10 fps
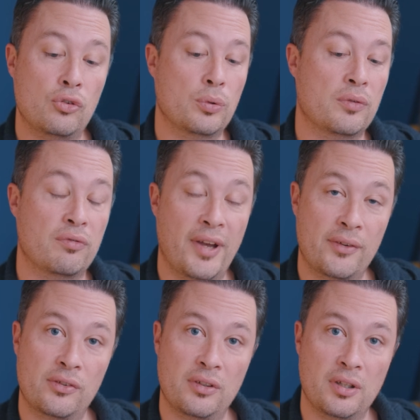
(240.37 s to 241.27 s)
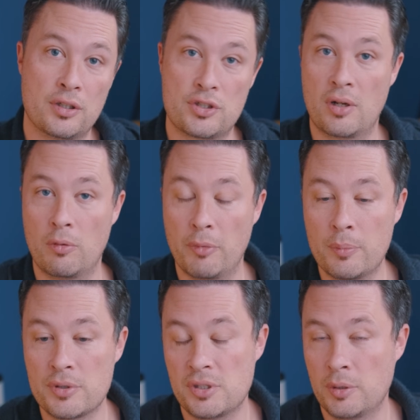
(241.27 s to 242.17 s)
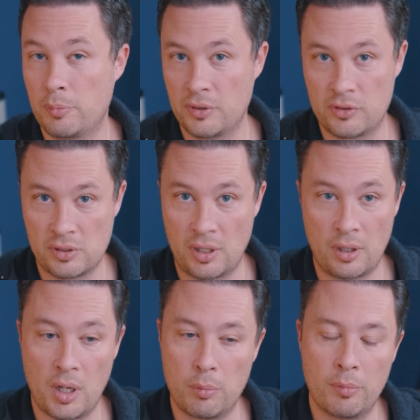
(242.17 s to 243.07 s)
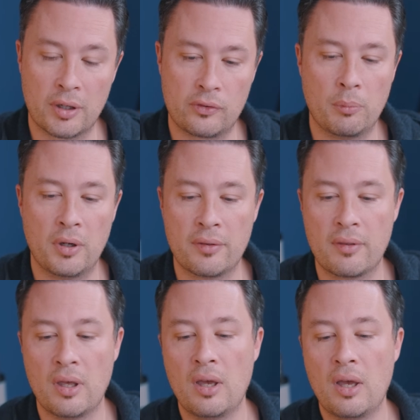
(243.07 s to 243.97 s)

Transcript: to invest in a channel membership, it's like a couple bucks a month,